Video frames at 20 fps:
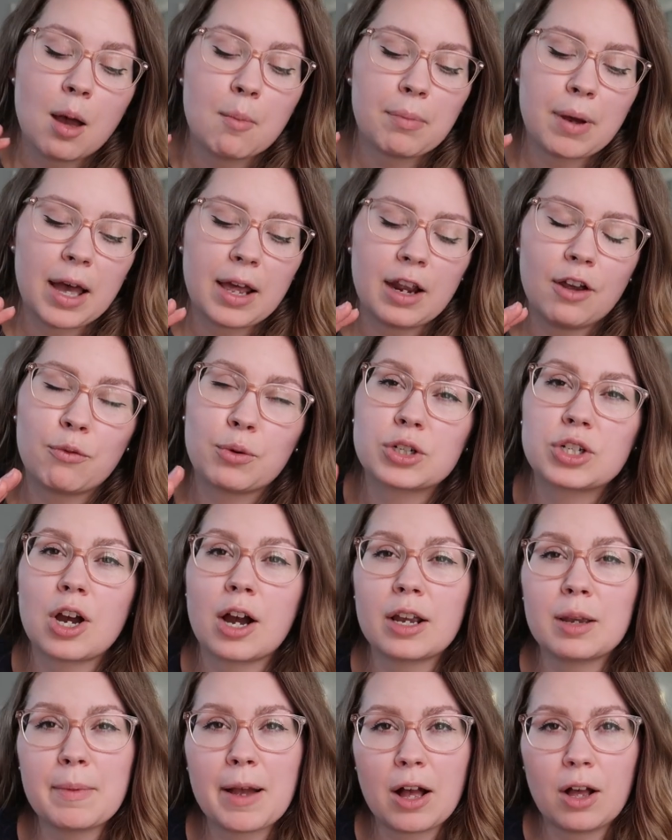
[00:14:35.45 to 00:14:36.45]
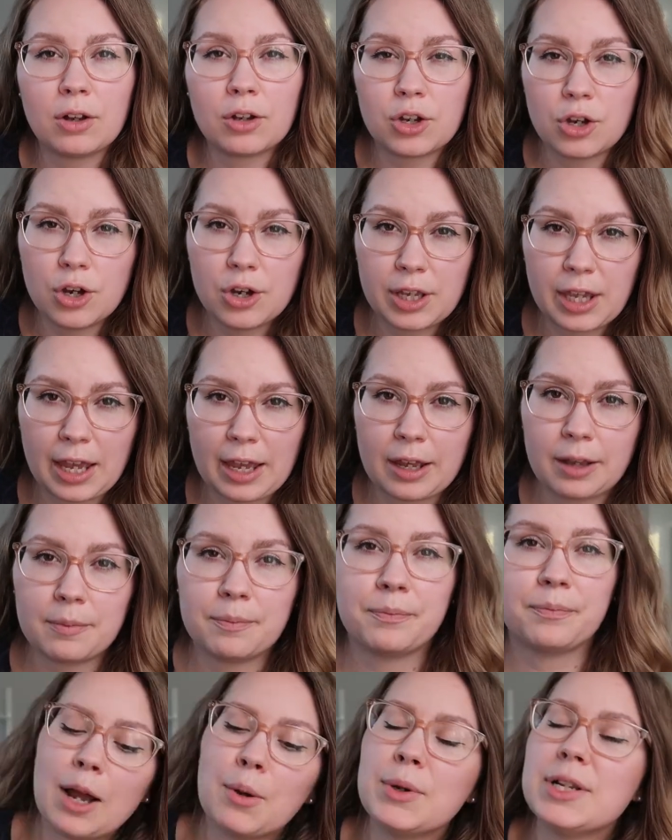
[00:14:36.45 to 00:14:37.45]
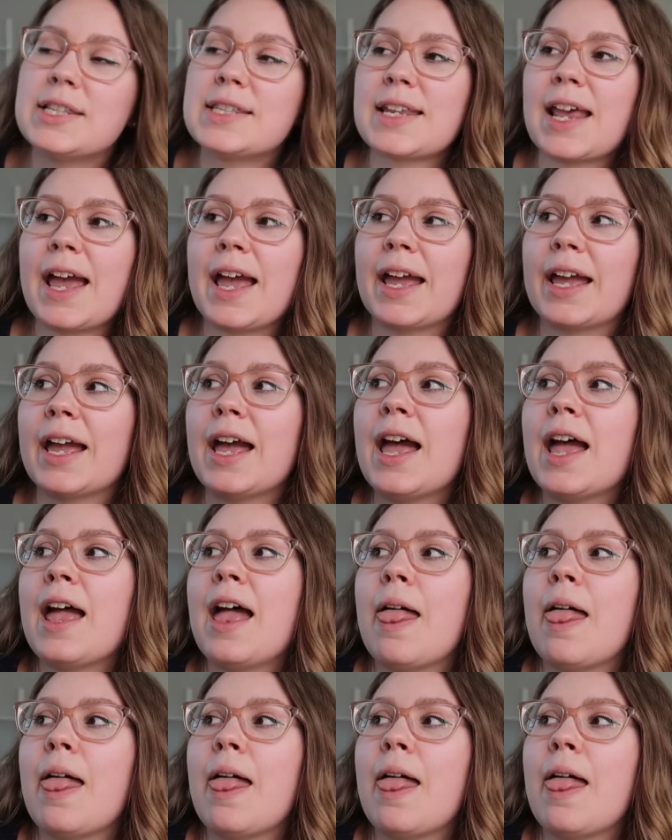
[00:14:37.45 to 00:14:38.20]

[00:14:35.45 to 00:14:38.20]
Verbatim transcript: But if we're talking about cooking, I would say